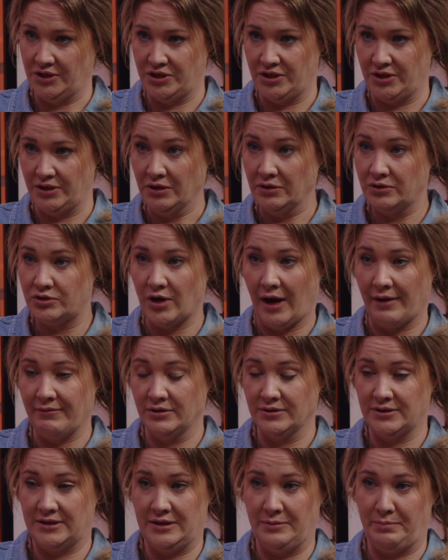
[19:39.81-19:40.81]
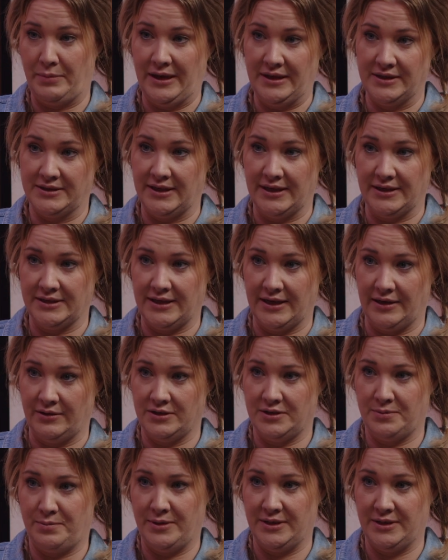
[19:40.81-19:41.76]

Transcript: She travels the PCT,